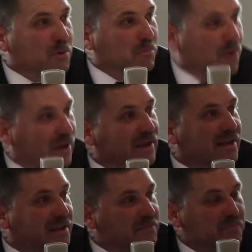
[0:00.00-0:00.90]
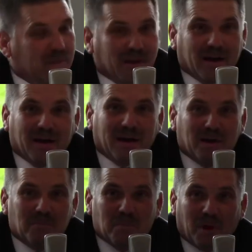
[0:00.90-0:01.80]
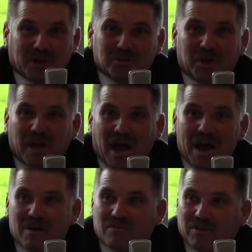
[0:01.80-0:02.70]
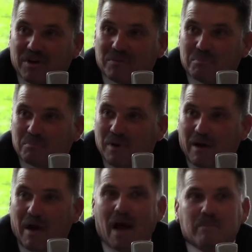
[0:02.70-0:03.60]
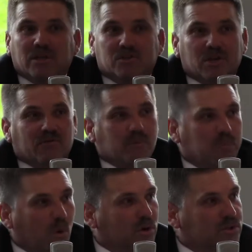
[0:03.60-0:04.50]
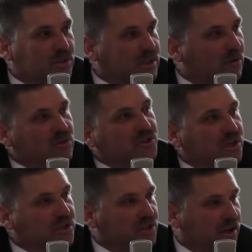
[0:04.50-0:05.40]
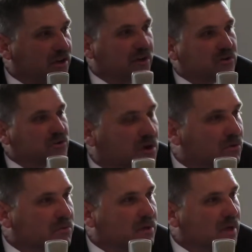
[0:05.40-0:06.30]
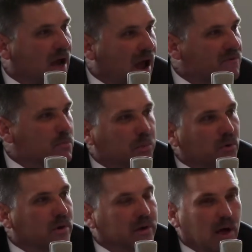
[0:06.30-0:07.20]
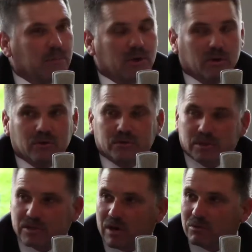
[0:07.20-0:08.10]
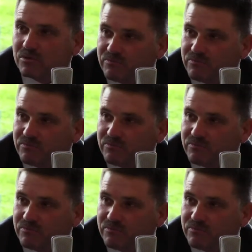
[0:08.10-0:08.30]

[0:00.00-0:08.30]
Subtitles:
completely. Like I said, I've been self-employed since I was 16 years old. I haven't pulled a W-2 since I was